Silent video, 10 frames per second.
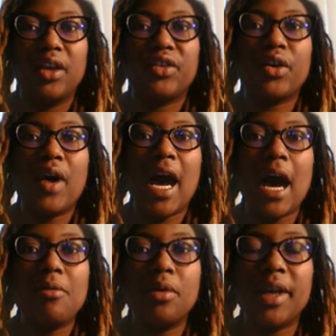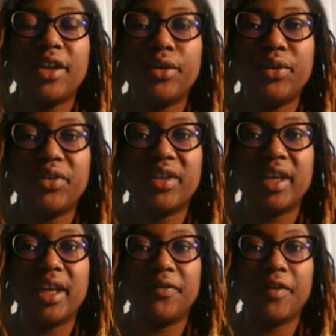So how will we use
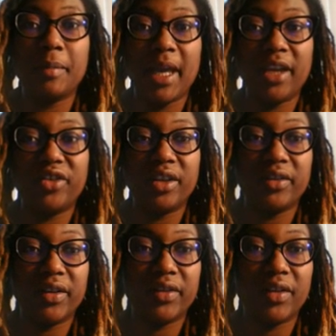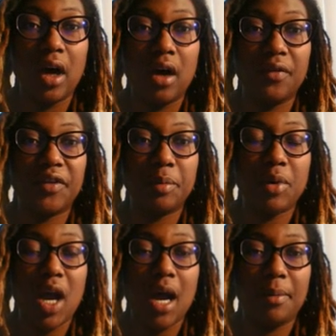the information to solve the
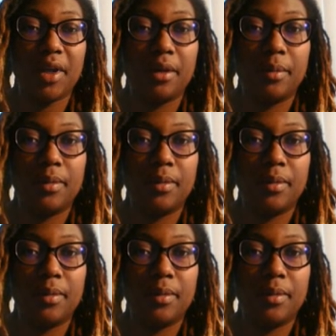problem?